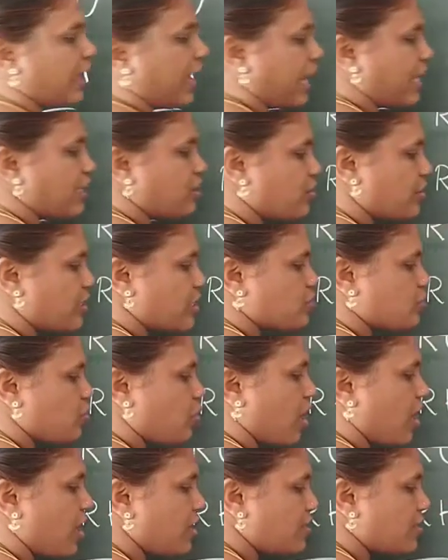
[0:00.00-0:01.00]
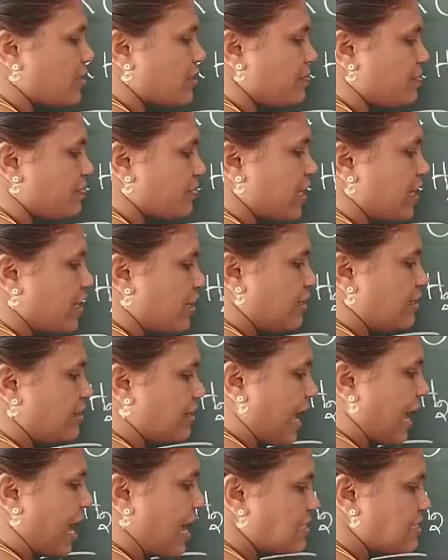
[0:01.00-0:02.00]
8th one is what?
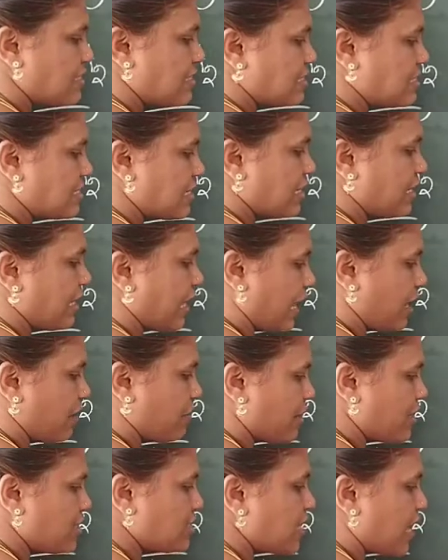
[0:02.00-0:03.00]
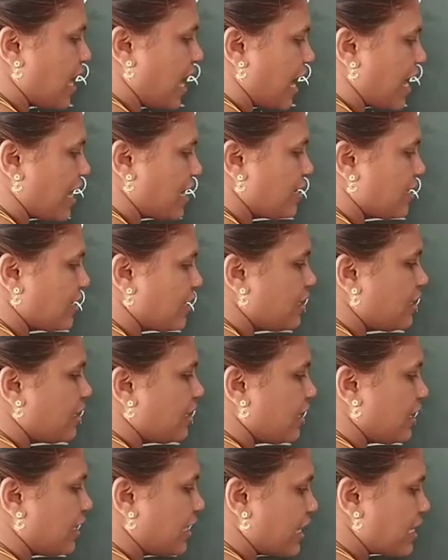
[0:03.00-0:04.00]
Transition elements. And
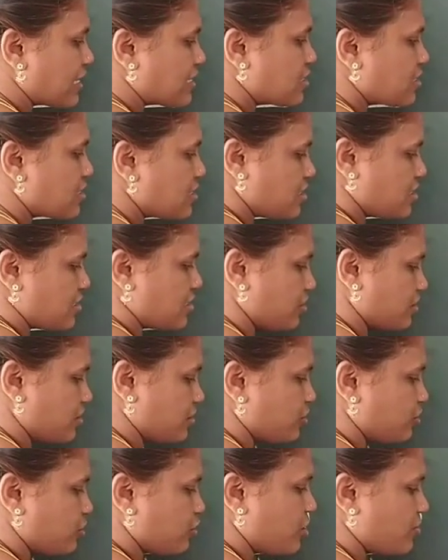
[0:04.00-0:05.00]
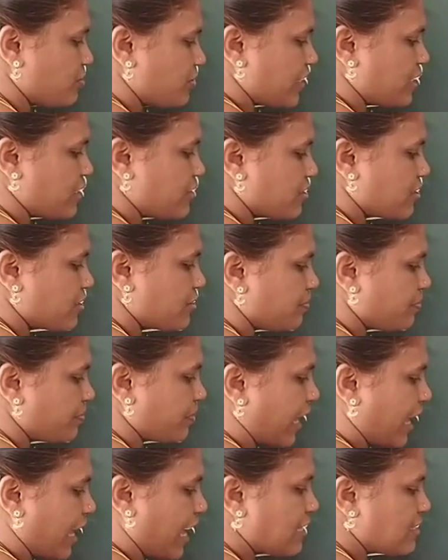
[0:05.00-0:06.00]
he has grouped it
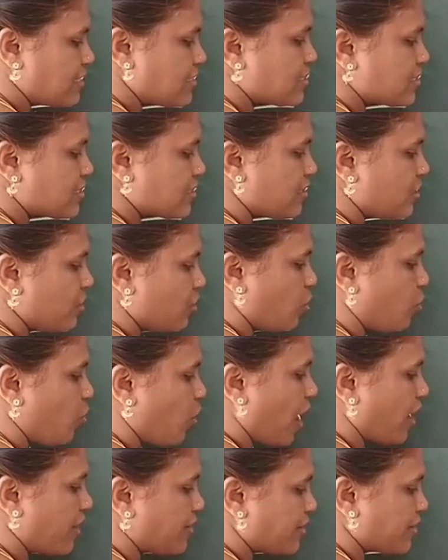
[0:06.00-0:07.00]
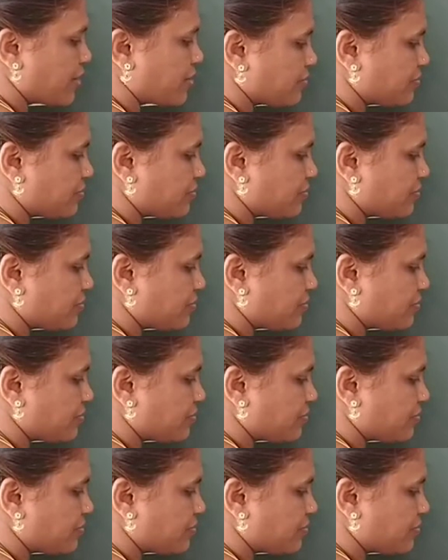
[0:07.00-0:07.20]
as what?